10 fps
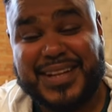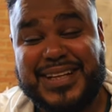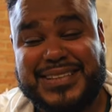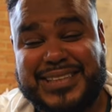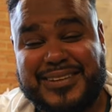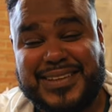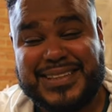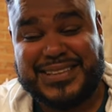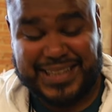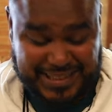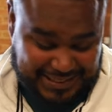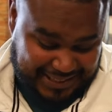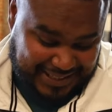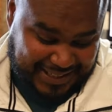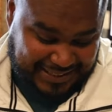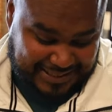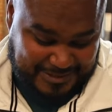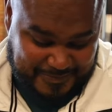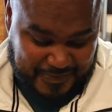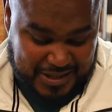Let's see what it's tasting like
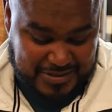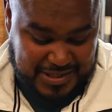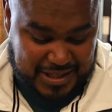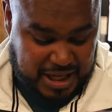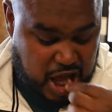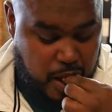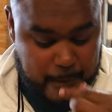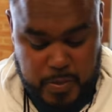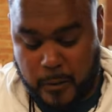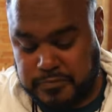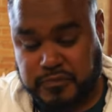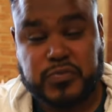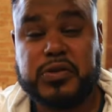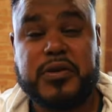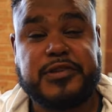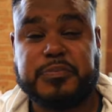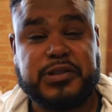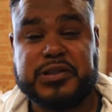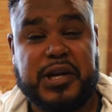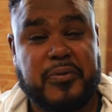though. Usually, you're
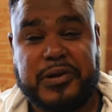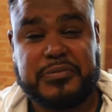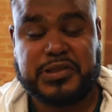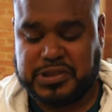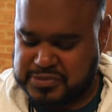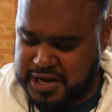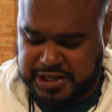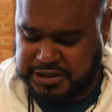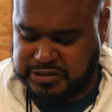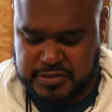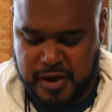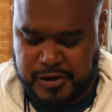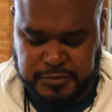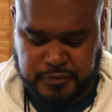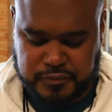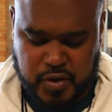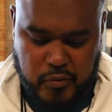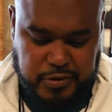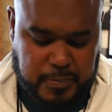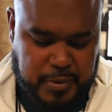supposed to eat a rib with your hands,
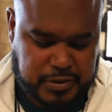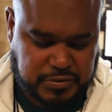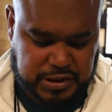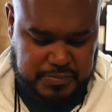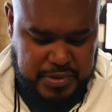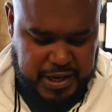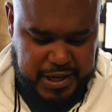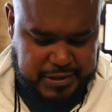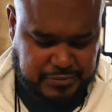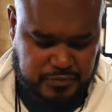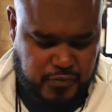with a bone this big.